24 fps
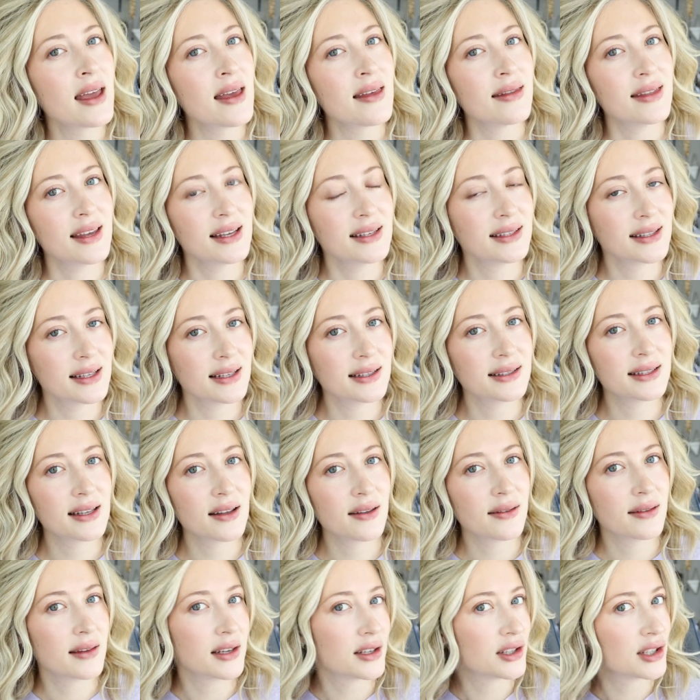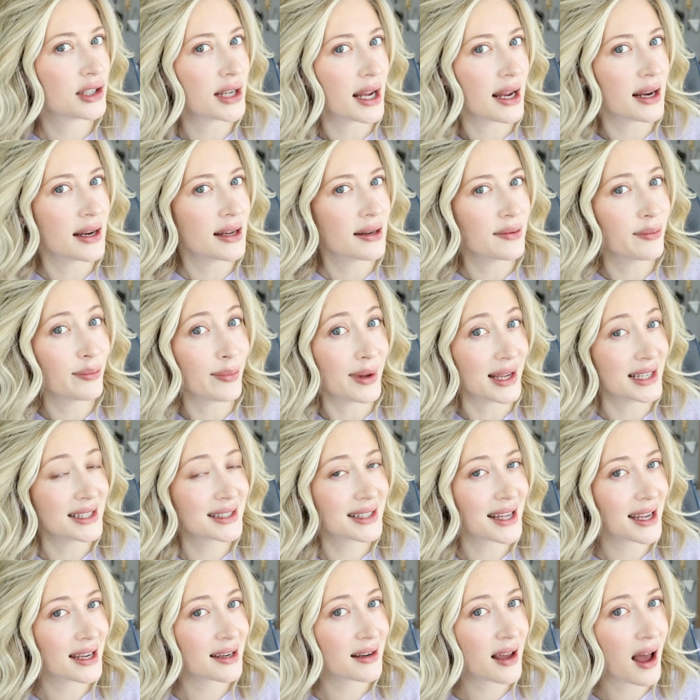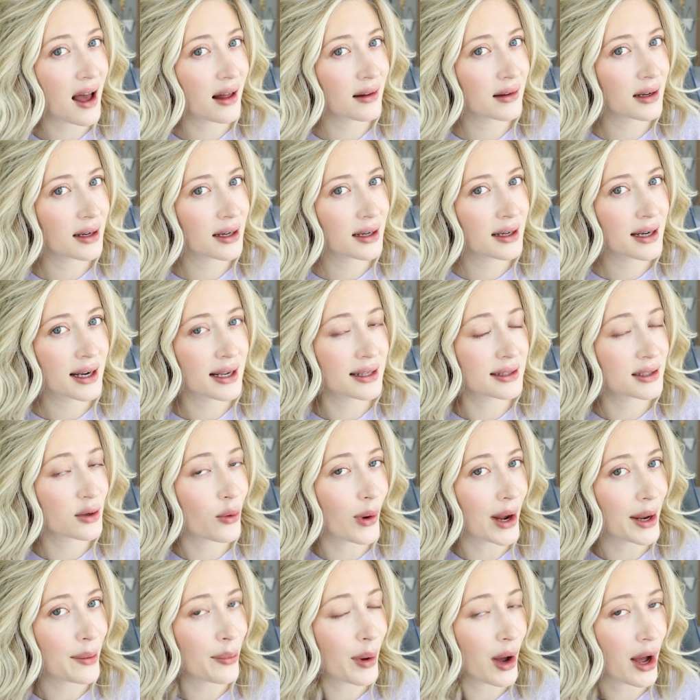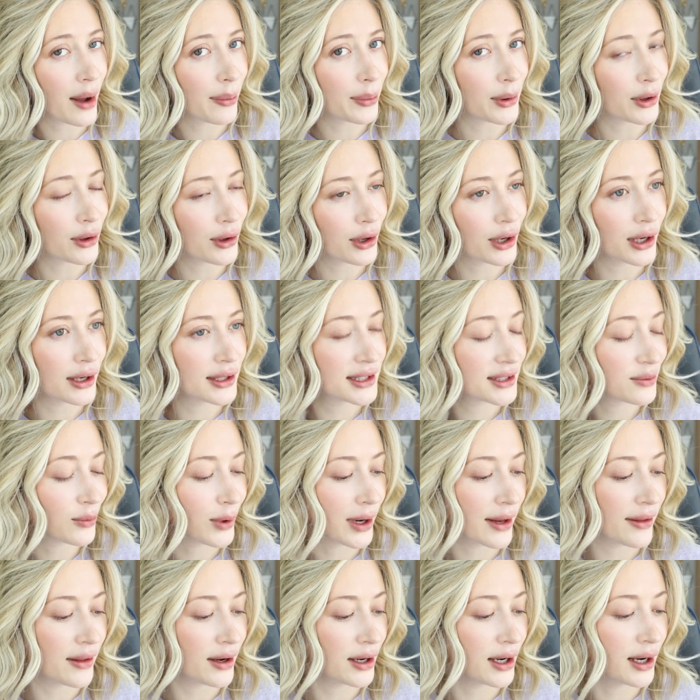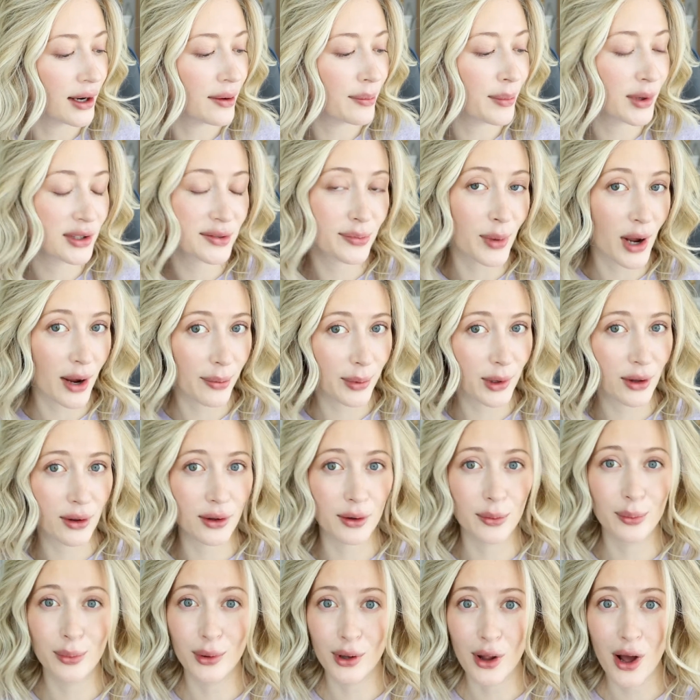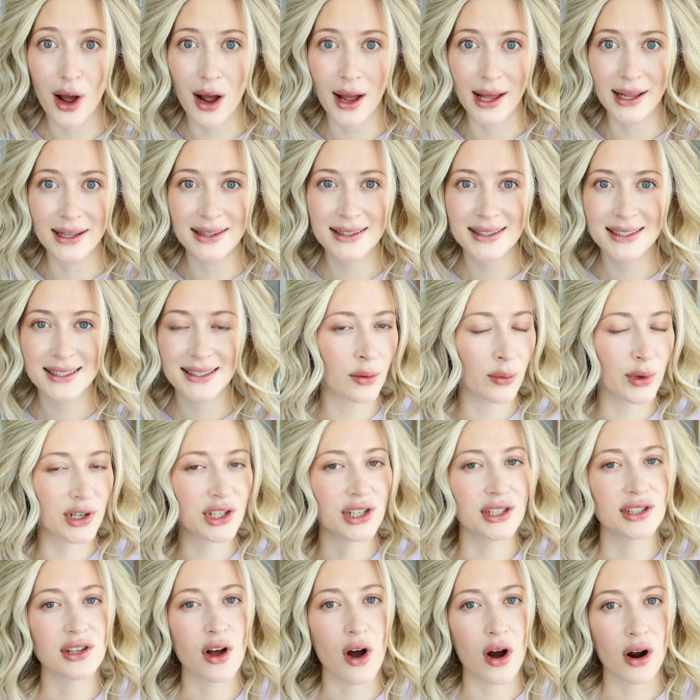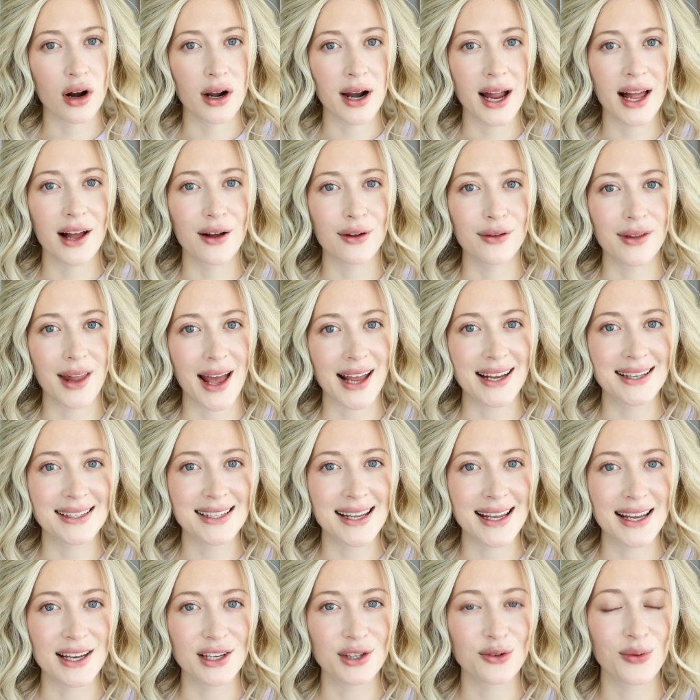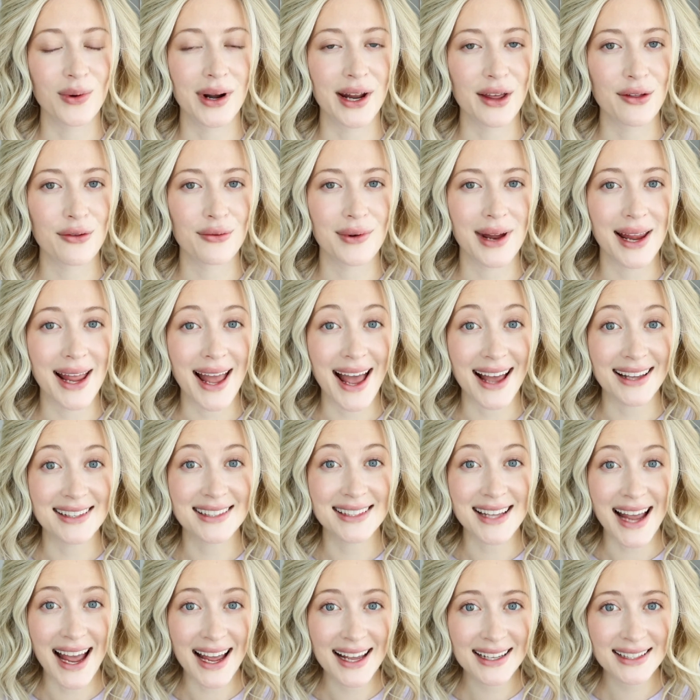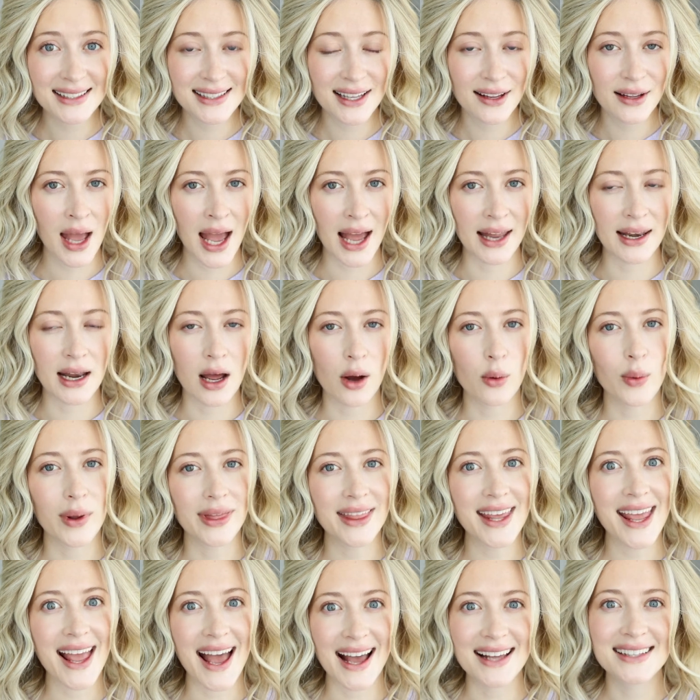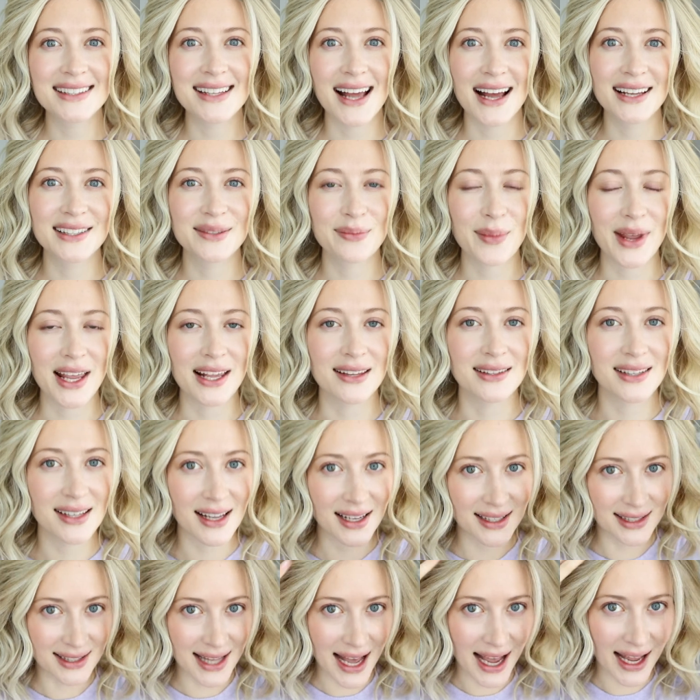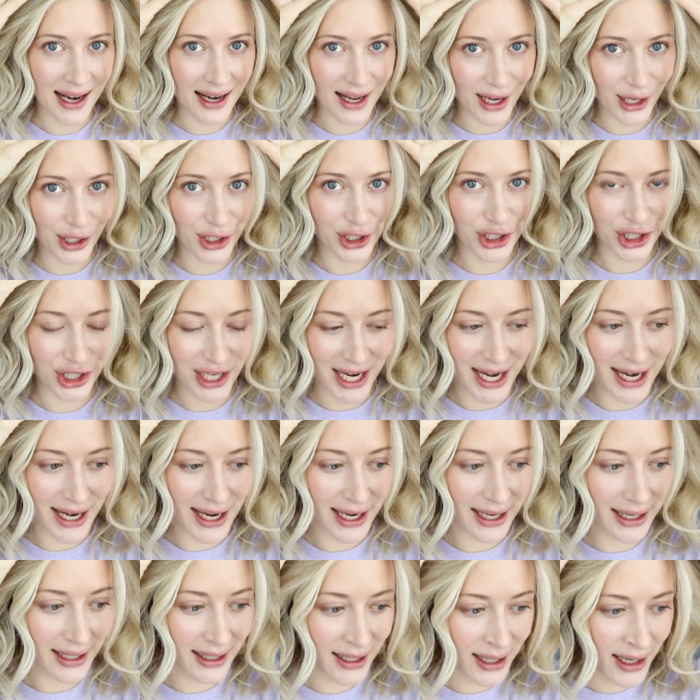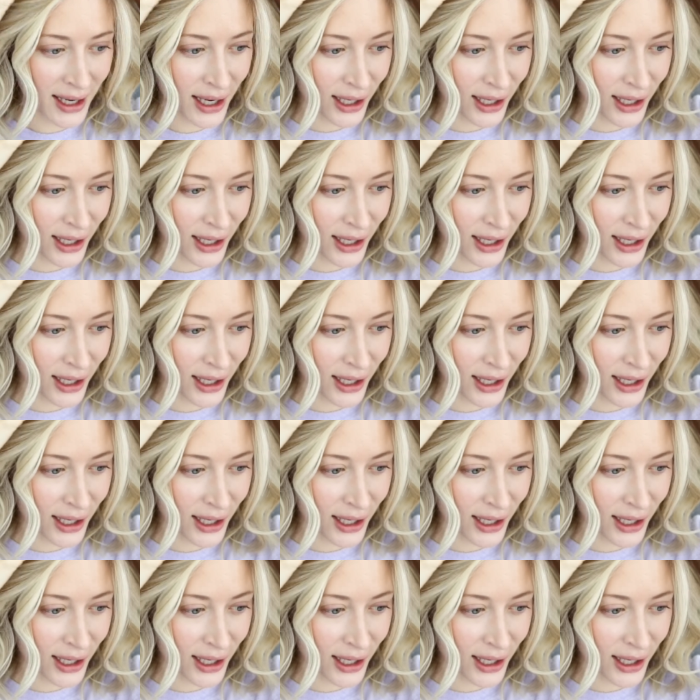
This is the Shaded Biscuit color. It's quite popular. It's one of their most popular blondes, which is RL19/23SS. And now what the SS means is that it's shaded.